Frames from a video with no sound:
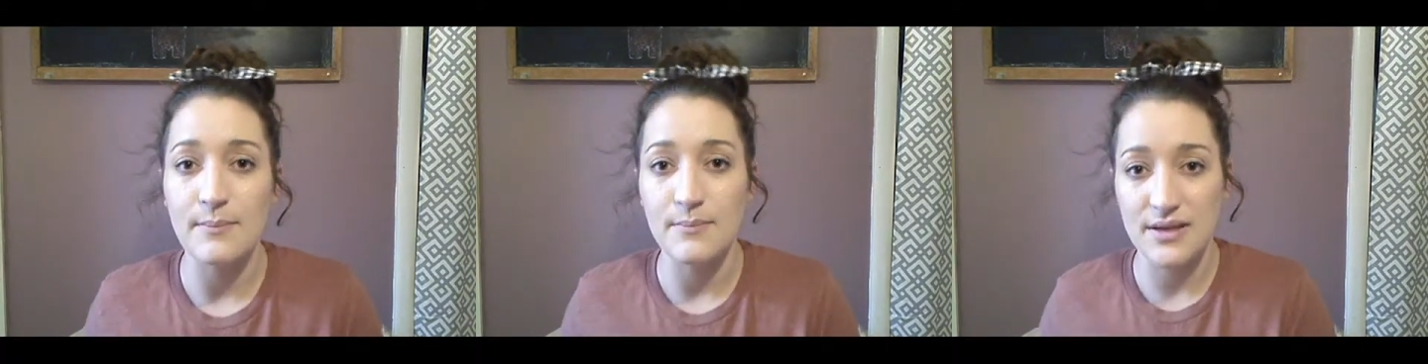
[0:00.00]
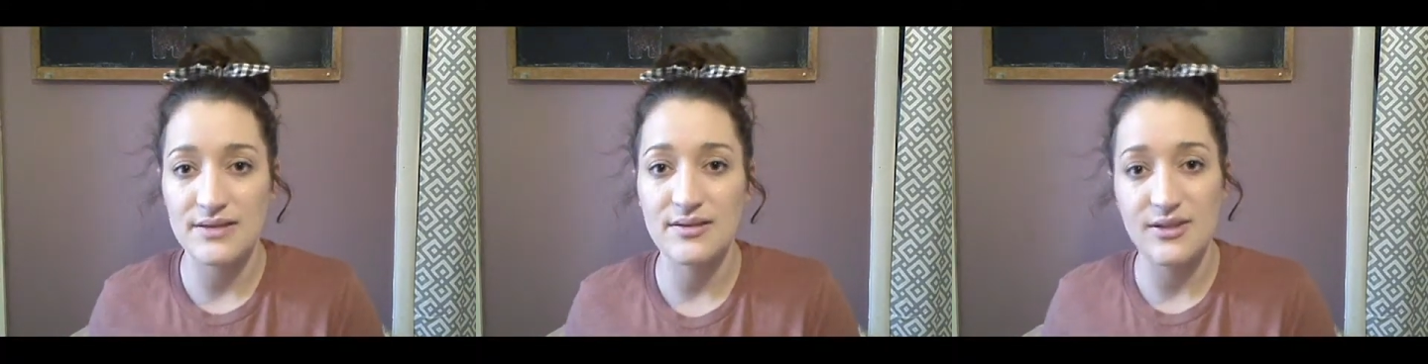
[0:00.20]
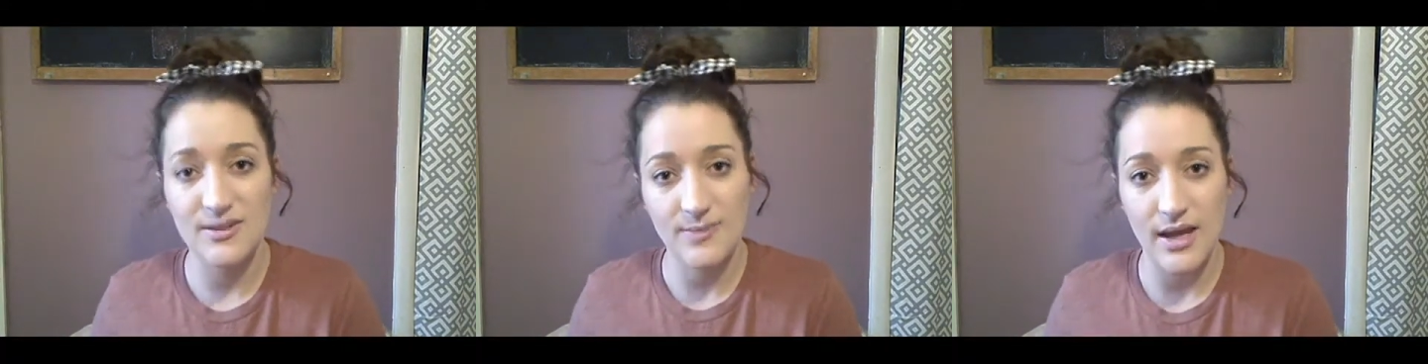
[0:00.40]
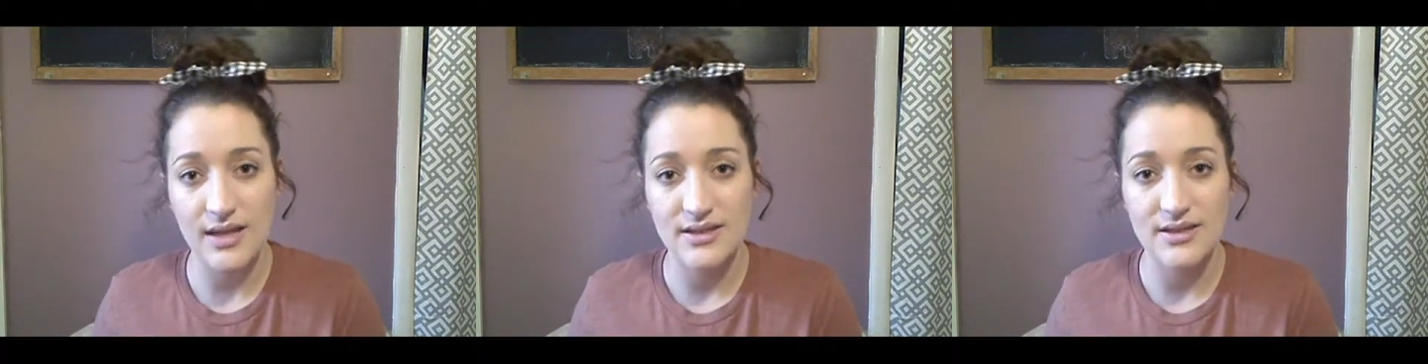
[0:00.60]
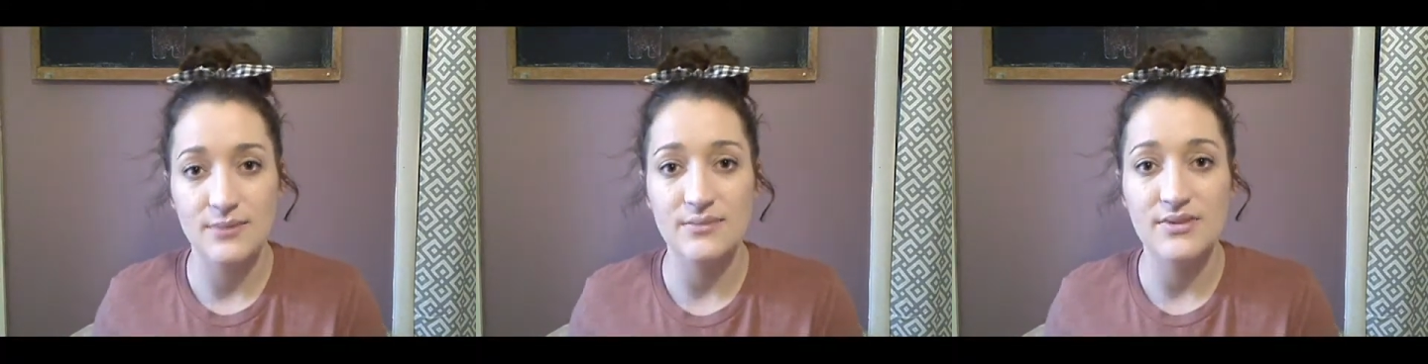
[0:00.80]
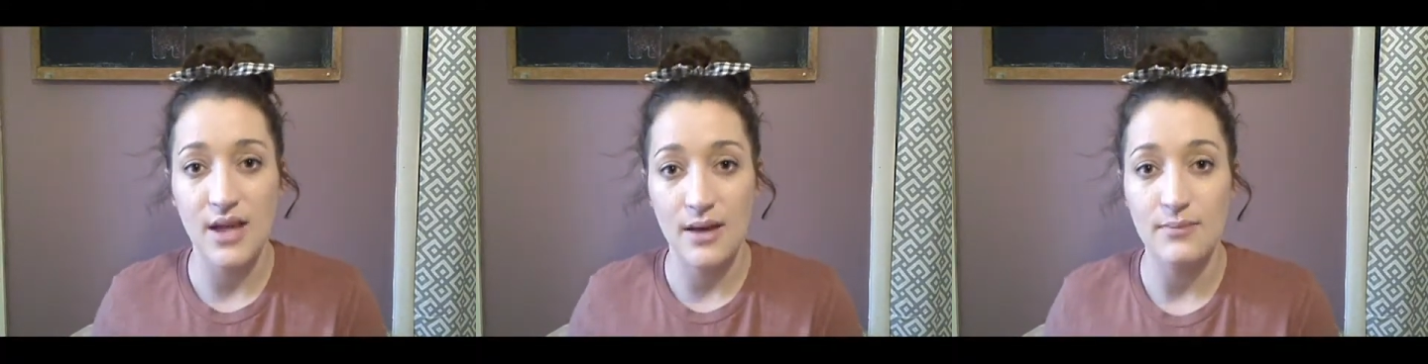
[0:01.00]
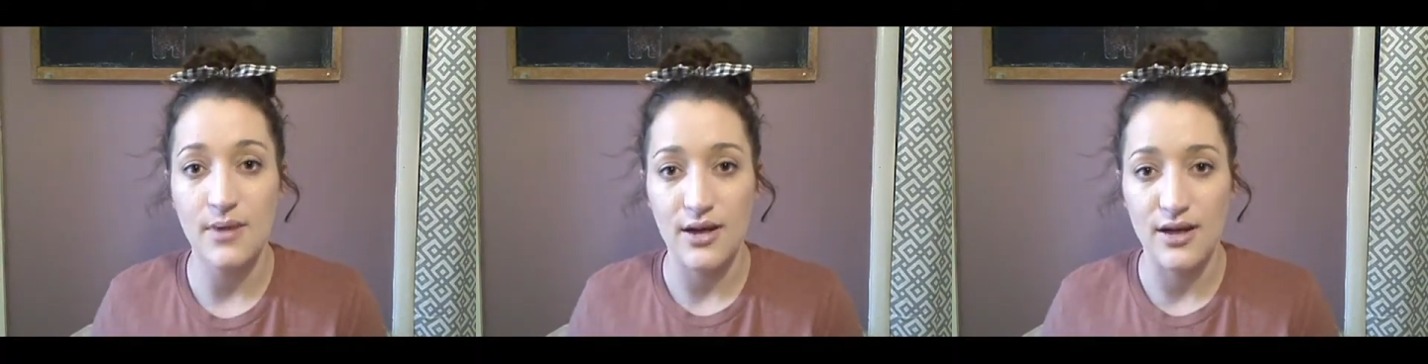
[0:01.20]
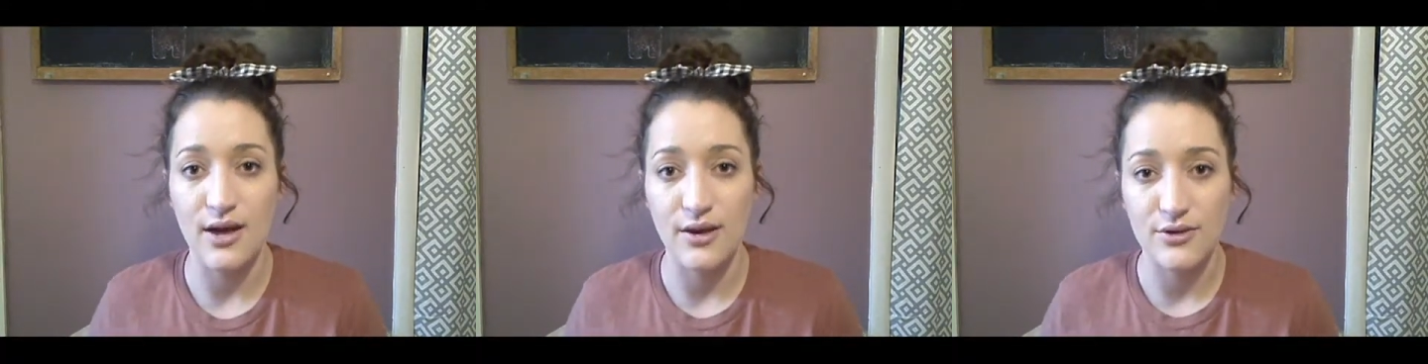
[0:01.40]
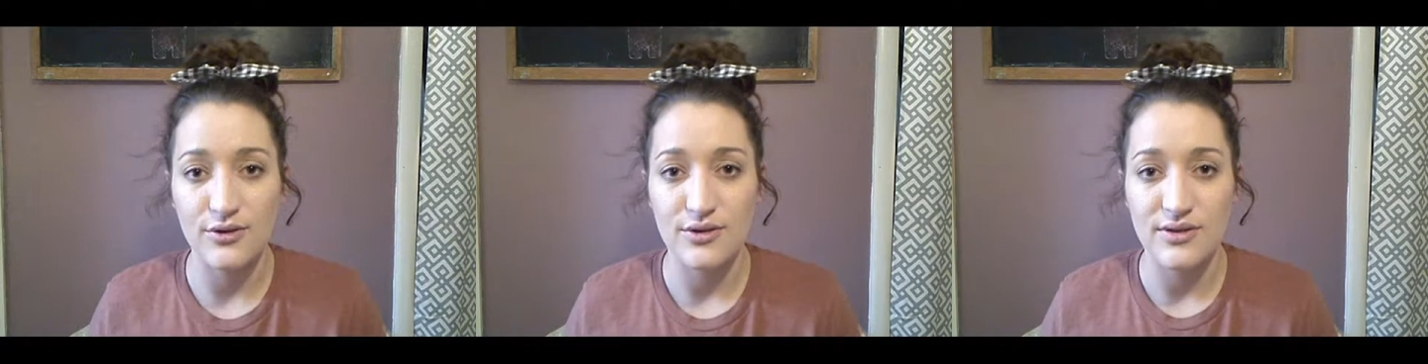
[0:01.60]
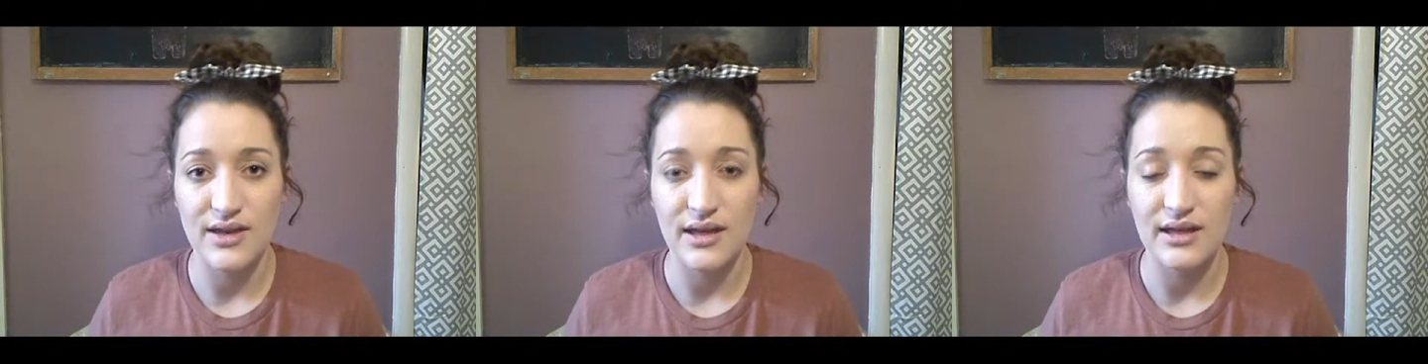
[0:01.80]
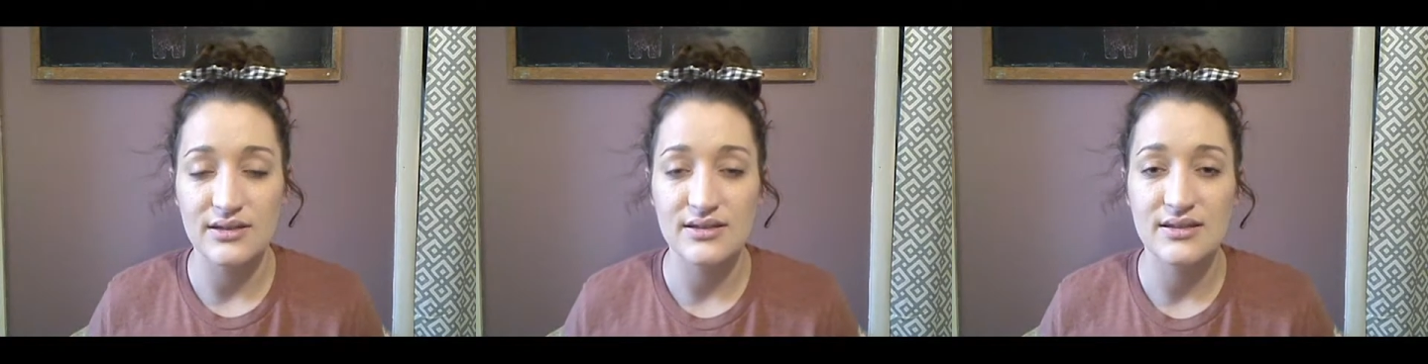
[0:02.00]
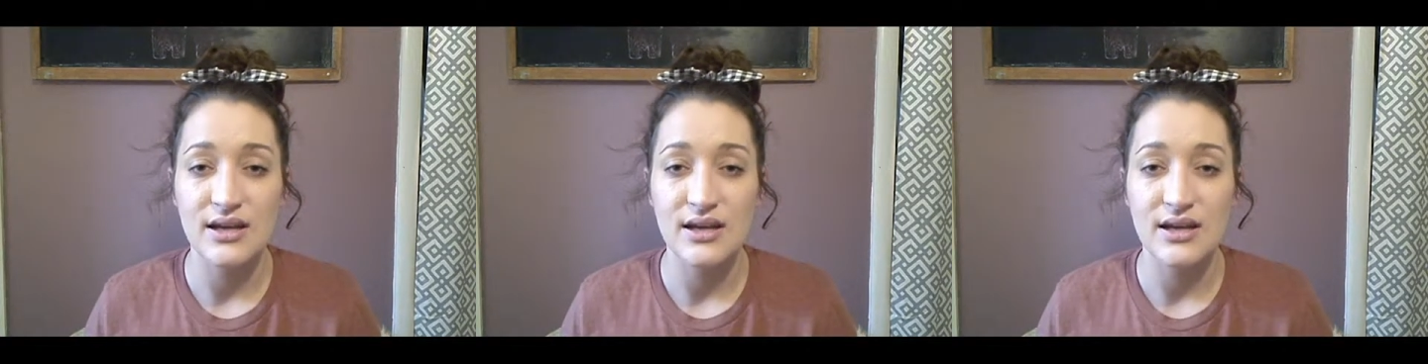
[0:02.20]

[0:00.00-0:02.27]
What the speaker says: muscle spasms, among other things.